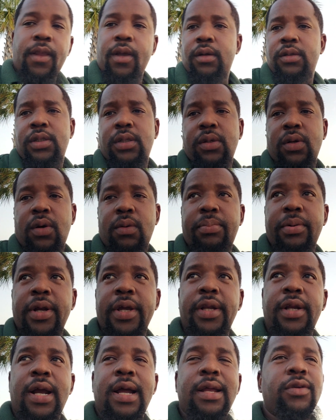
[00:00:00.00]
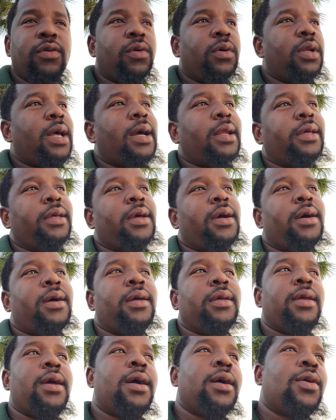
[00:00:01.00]
It's no brainer. I know a lot of y'all,
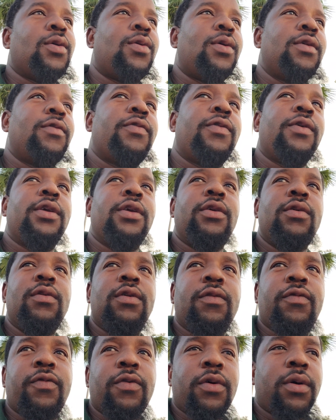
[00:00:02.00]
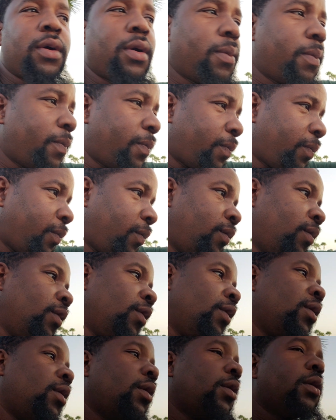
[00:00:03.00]
y'all going for the uniform
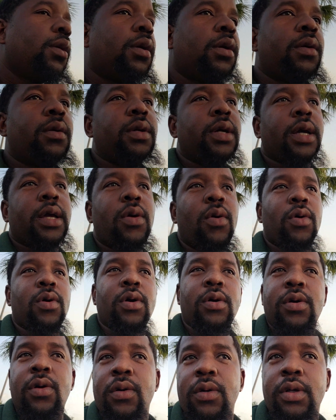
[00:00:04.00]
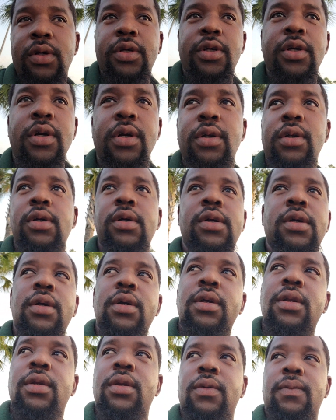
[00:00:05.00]
Oh, that Coca-Cola shirt look
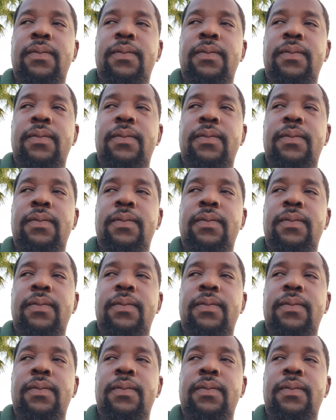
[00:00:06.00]
good.